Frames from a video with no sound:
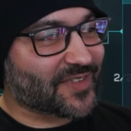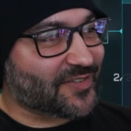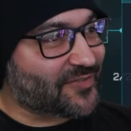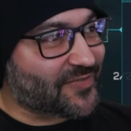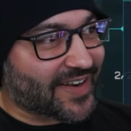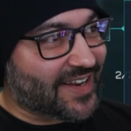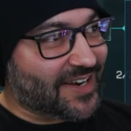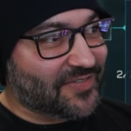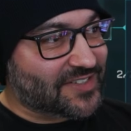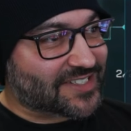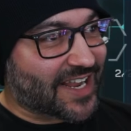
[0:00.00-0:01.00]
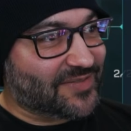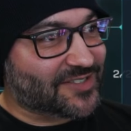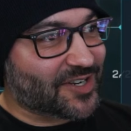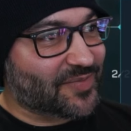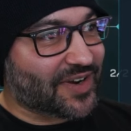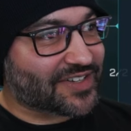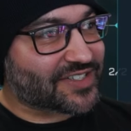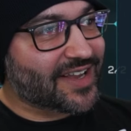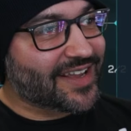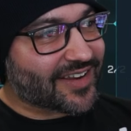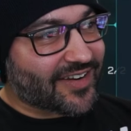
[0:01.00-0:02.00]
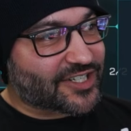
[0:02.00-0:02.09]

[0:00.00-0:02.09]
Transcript: Fucking love this game so much. Guys,